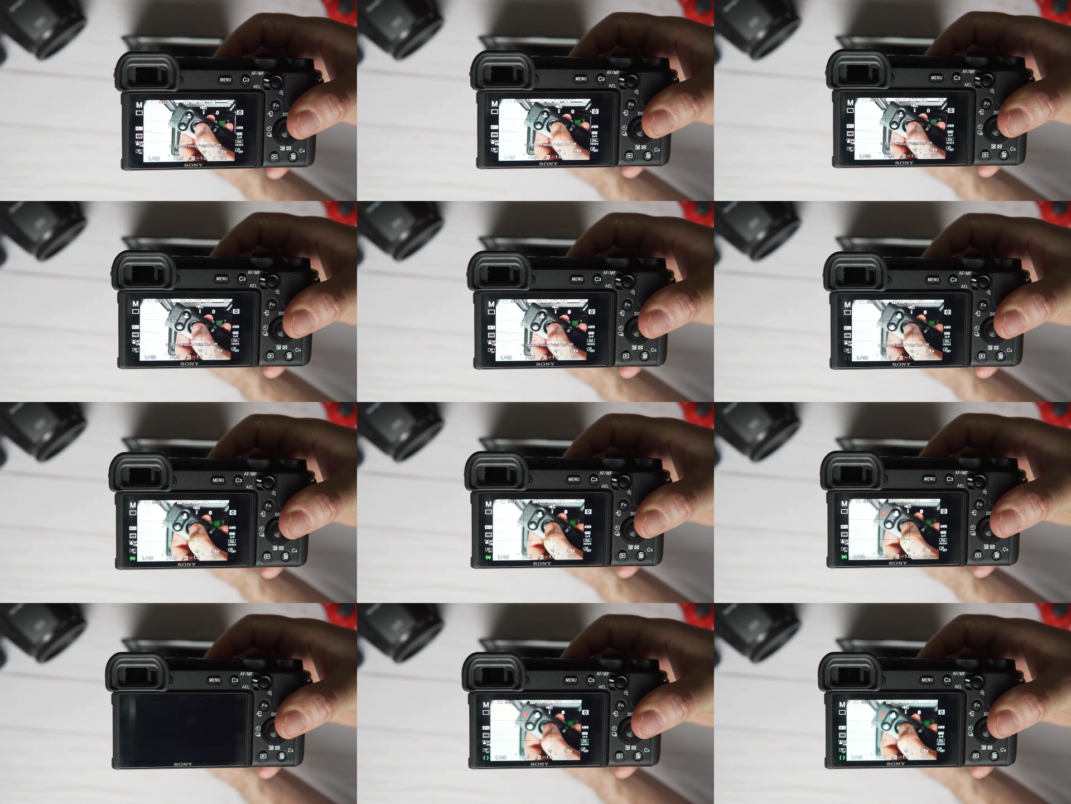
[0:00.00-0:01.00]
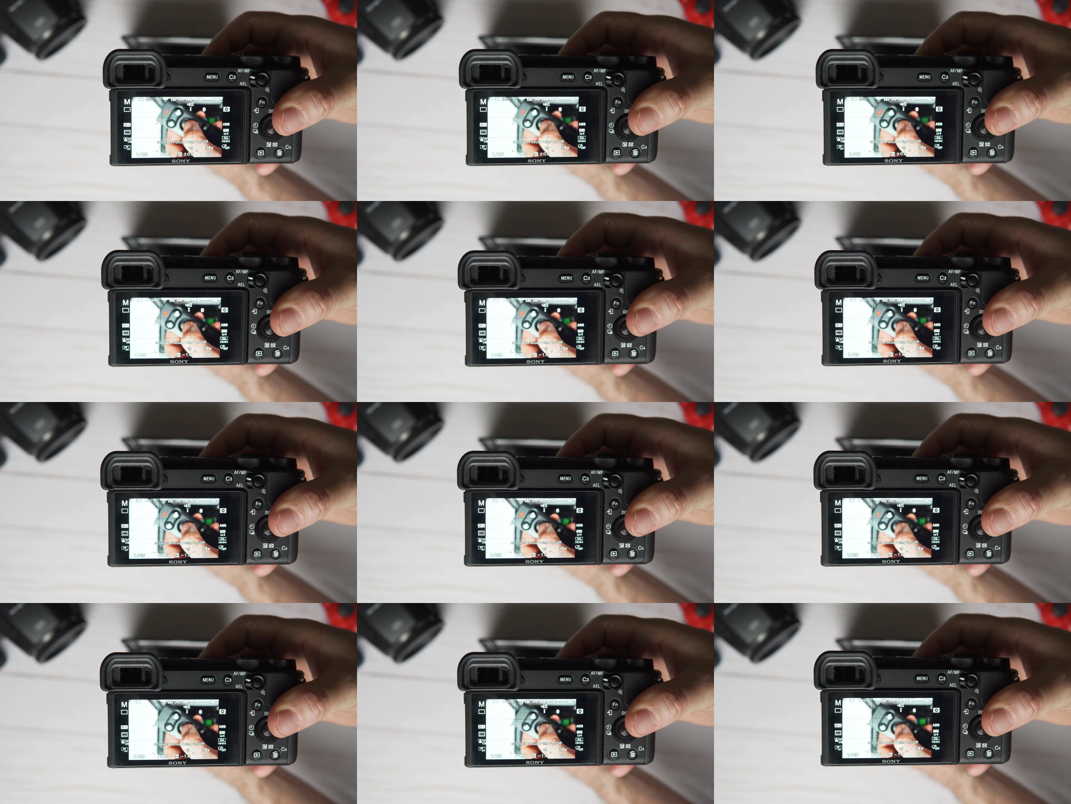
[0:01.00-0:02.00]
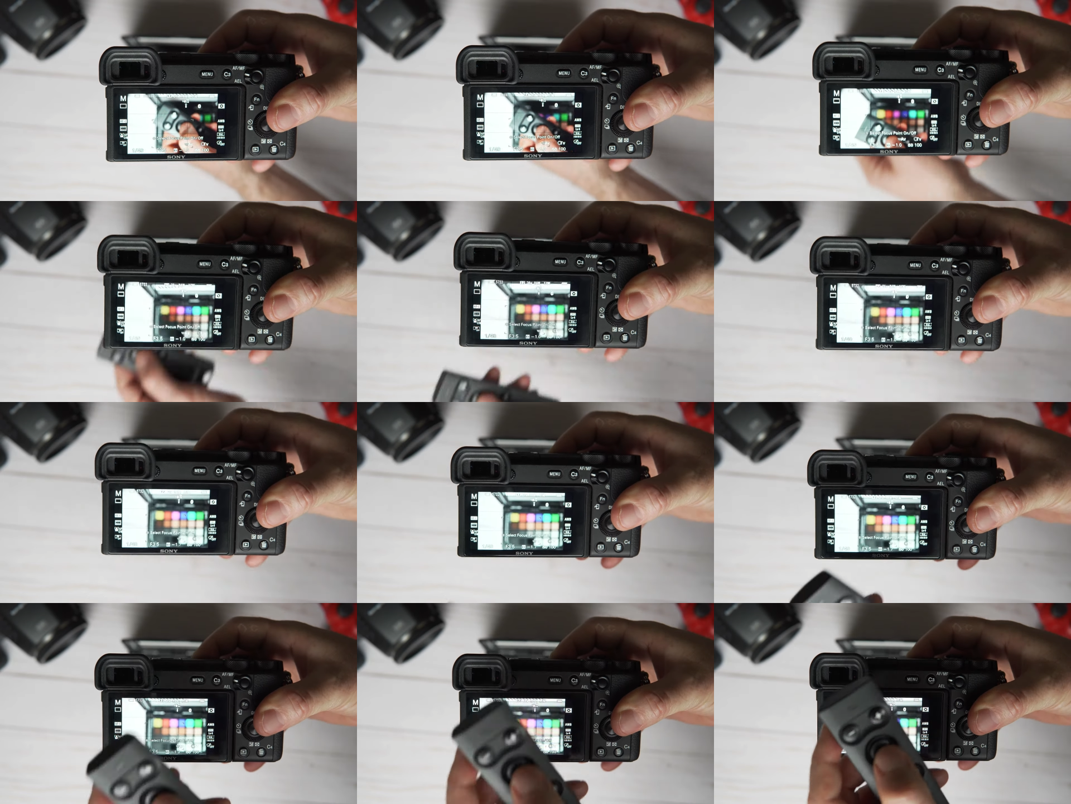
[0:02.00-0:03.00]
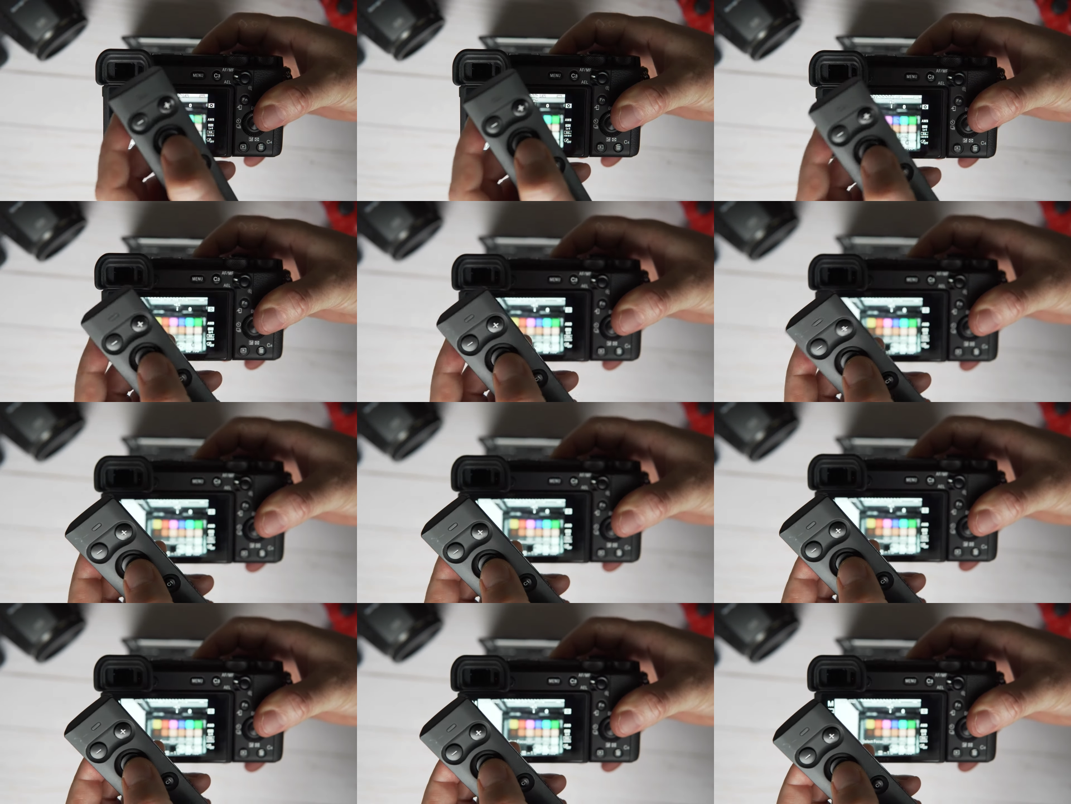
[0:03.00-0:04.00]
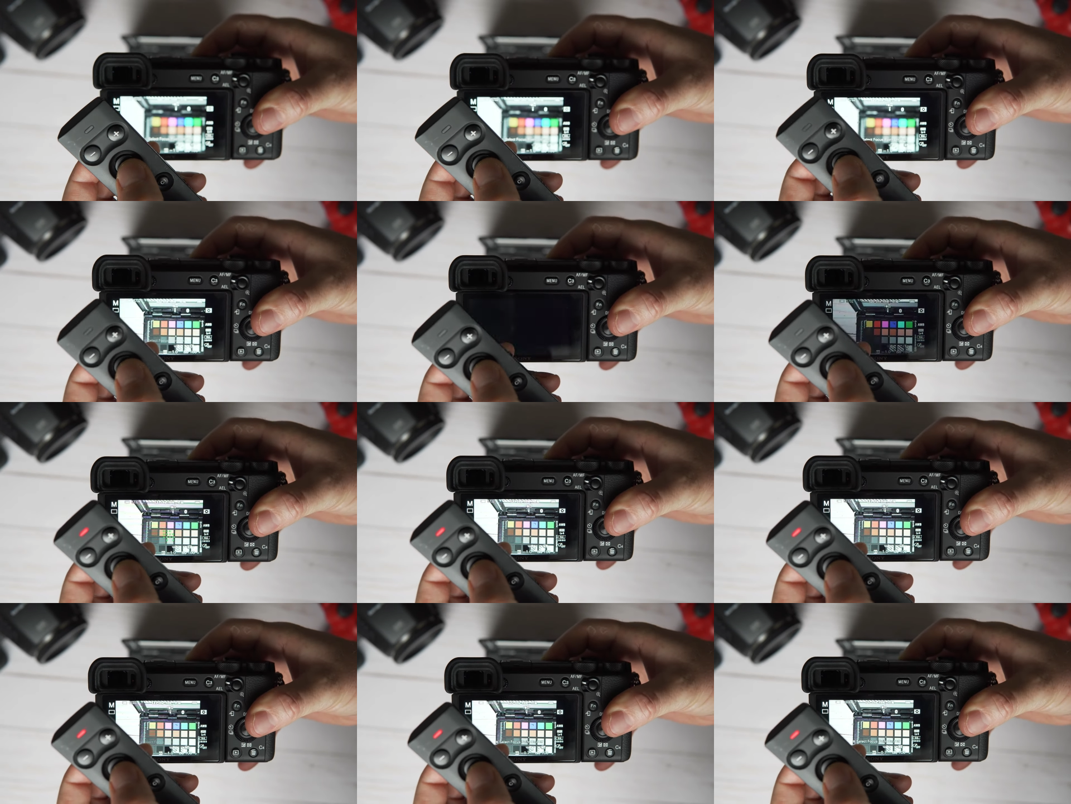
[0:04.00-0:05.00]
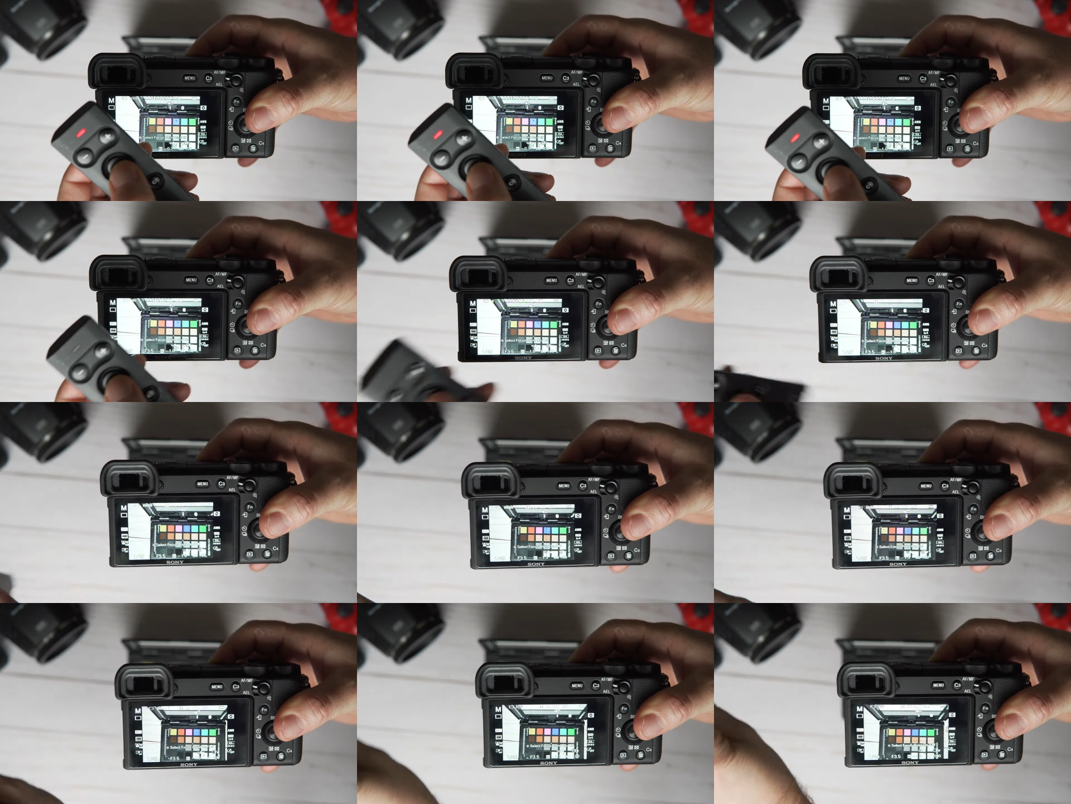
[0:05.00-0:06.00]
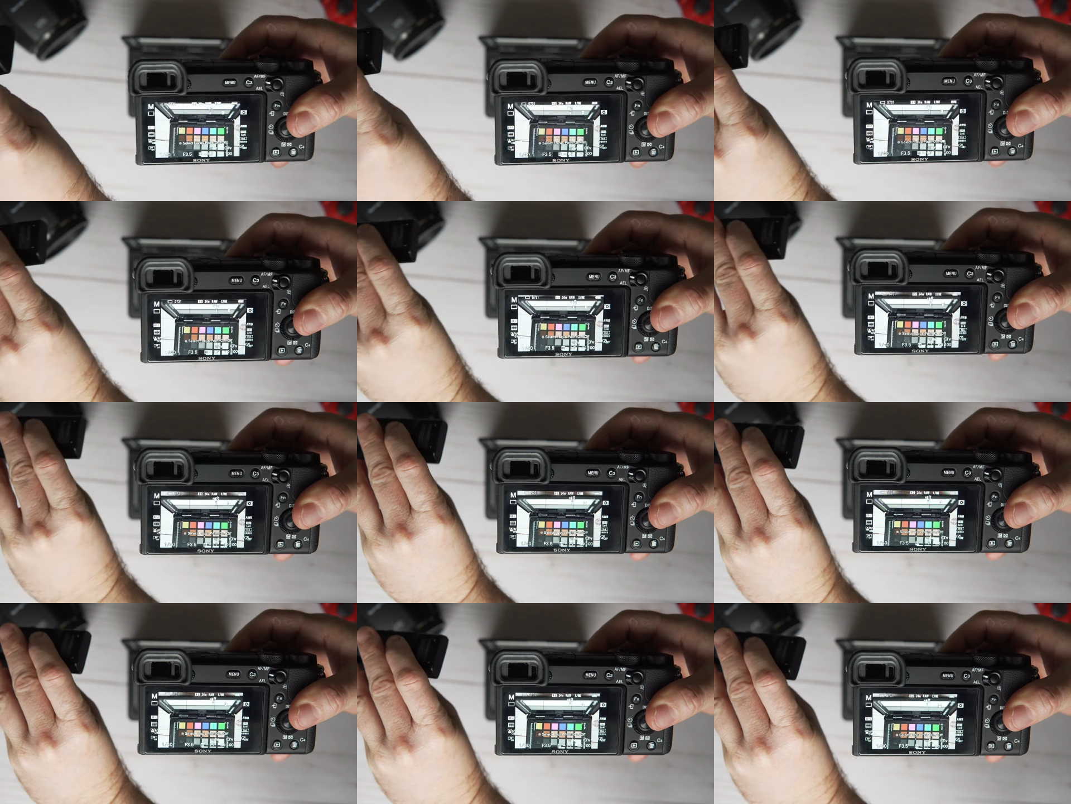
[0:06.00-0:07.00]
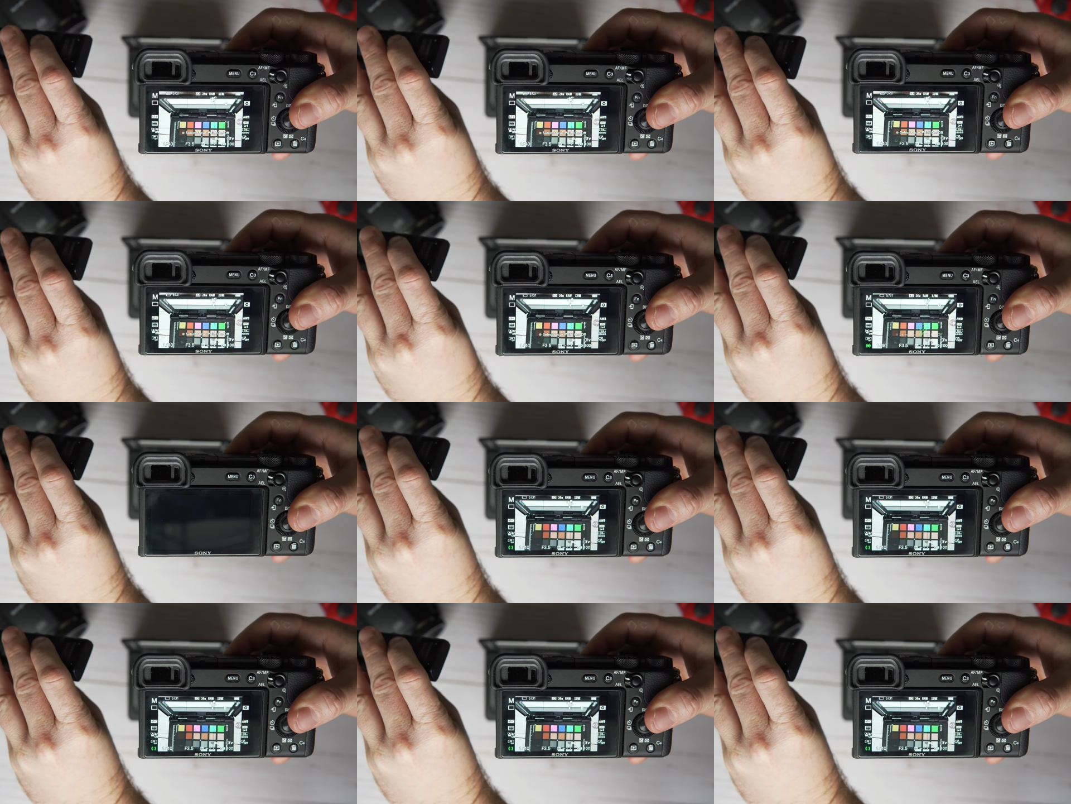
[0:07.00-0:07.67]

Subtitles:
[unreadable: no face in view]